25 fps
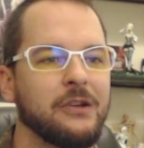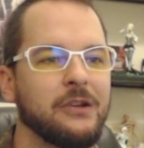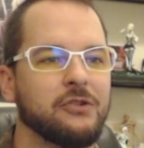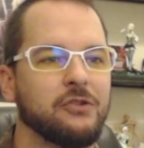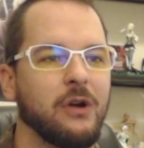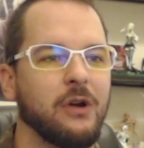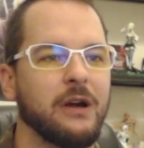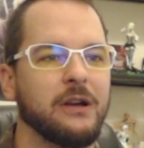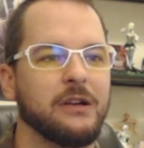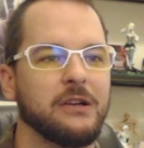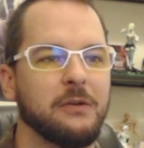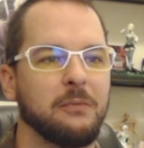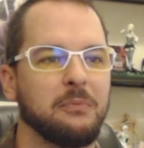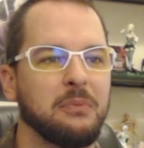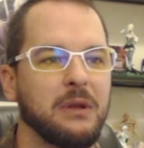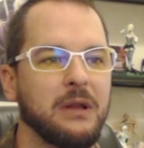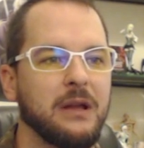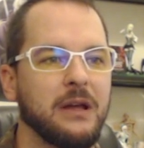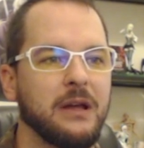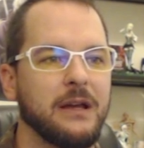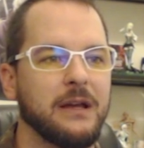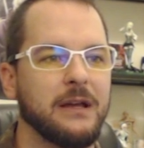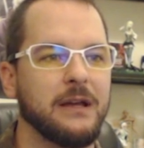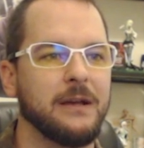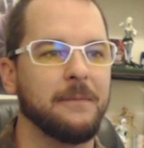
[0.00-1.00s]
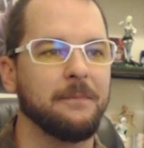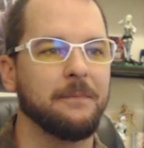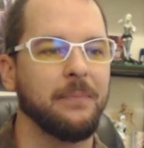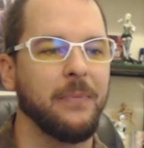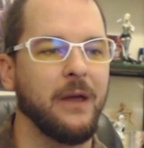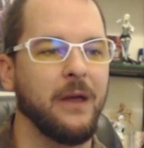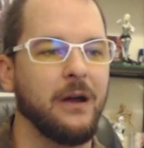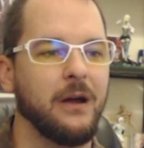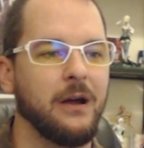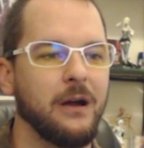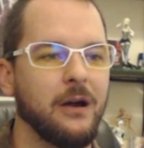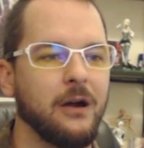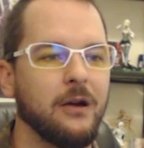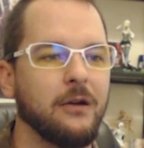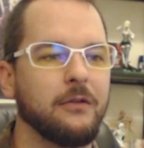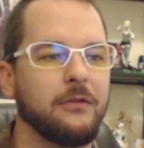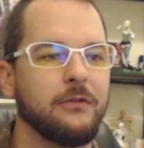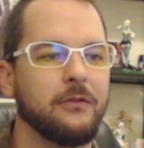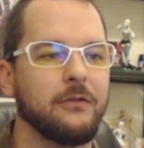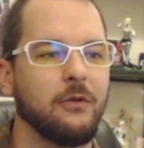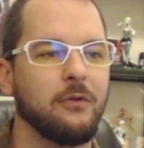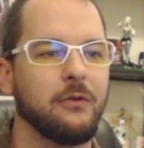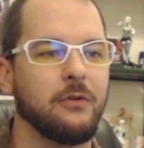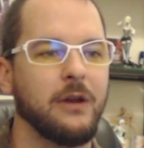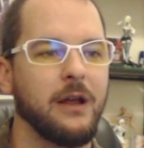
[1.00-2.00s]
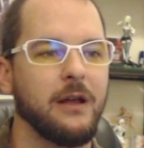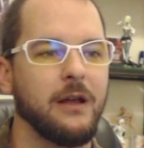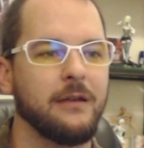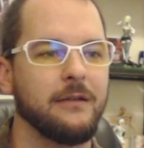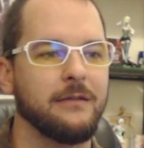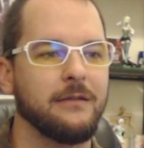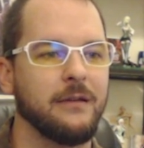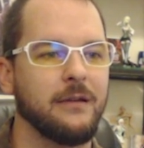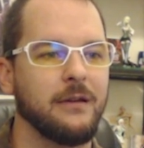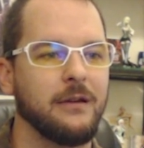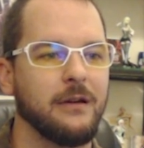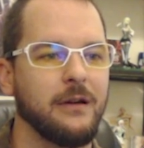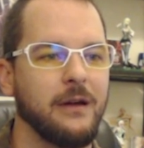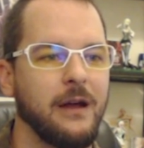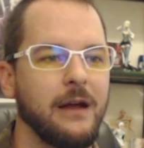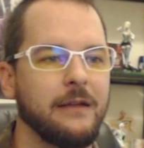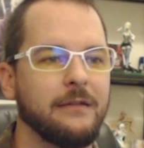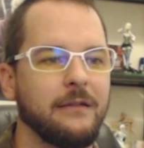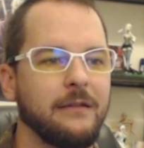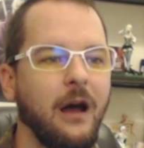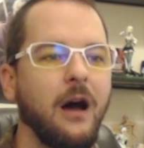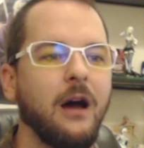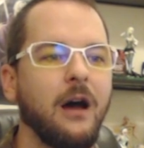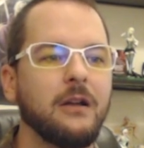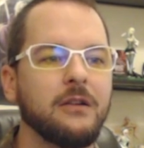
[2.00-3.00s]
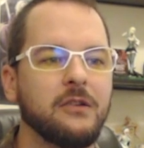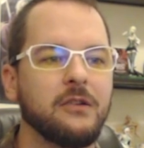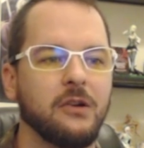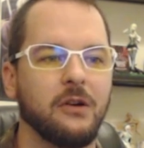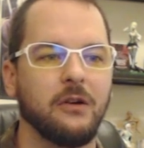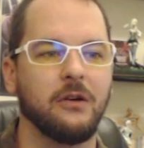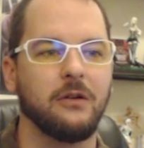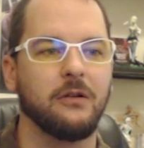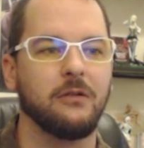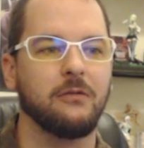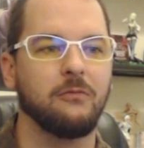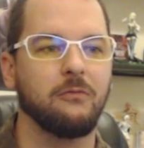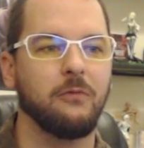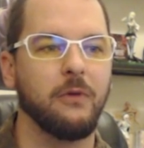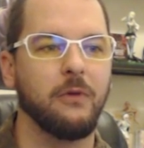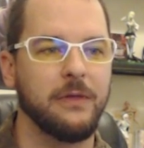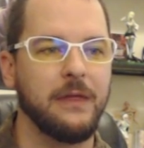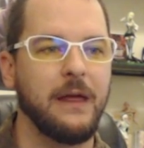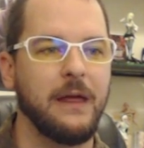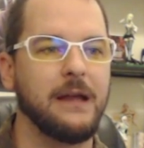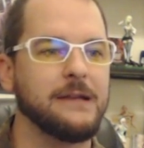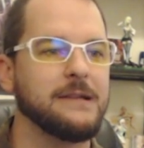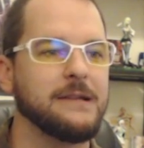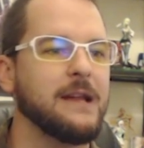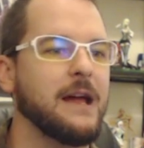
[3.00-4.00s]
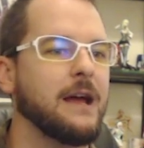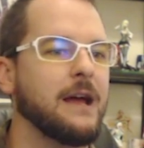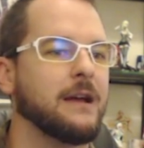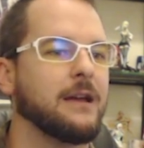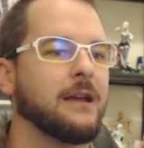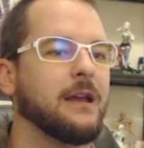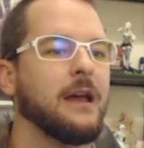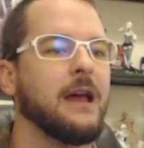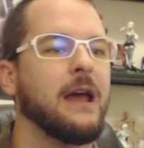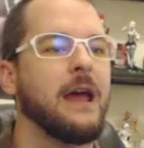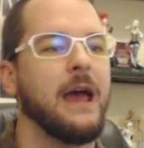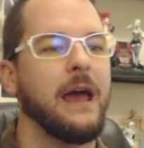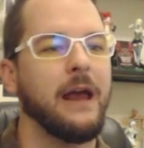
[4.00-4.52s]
trying to play Hearthstone as a hunter with that deck,